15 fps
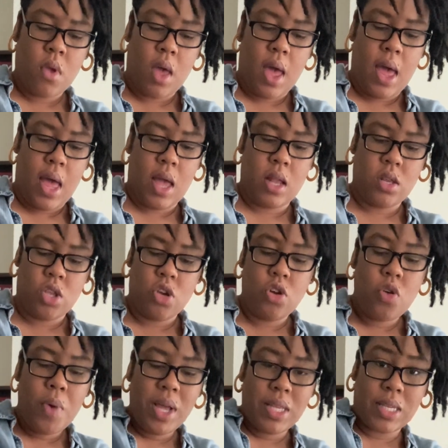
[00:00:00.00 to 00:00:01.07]
And you
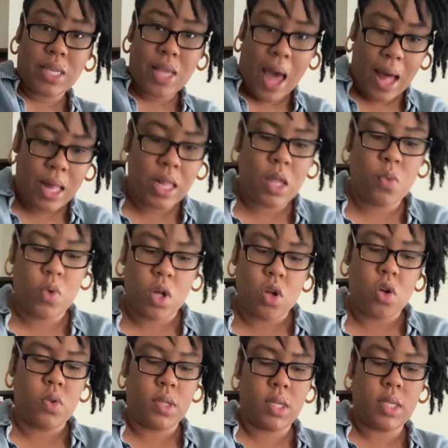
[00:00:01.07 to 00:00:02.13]
know exactly what
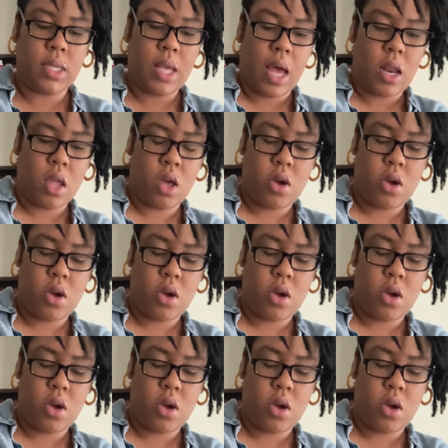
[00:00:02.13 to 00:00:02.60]
goes inside